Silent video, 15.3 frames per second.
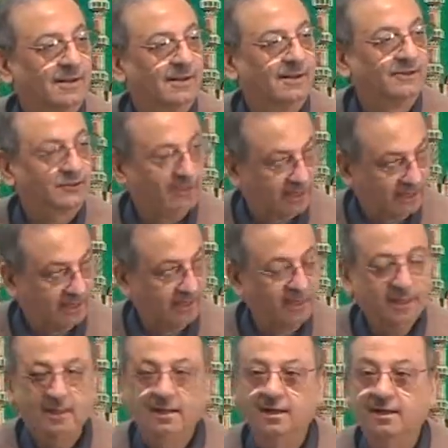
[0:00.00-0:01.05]

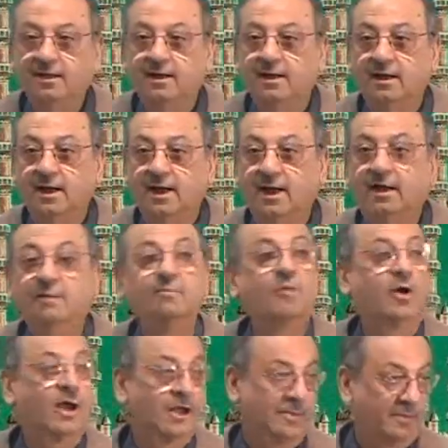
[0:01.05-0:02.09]
Ja'a
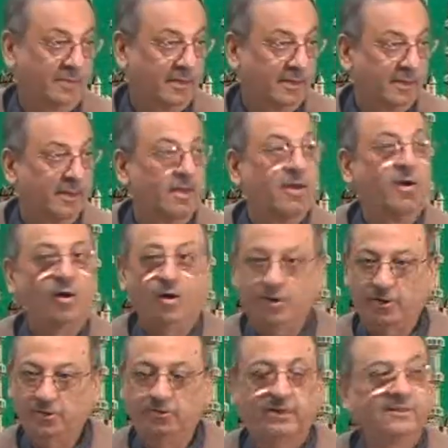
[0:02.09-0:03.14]
al-Muhamiya. Or
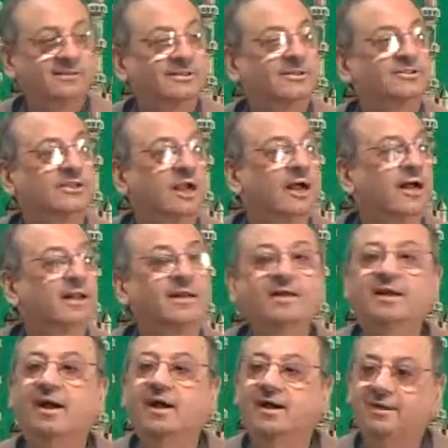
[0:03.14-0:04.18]
you can say Ja'a
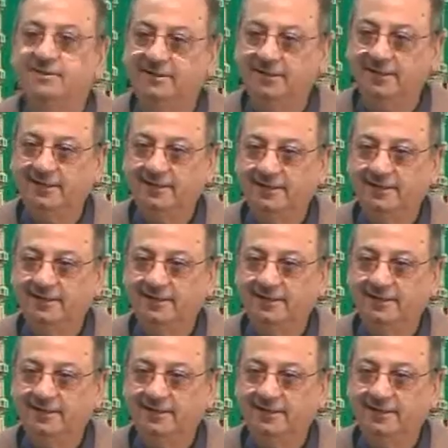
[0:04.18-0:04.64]
al-Qadi.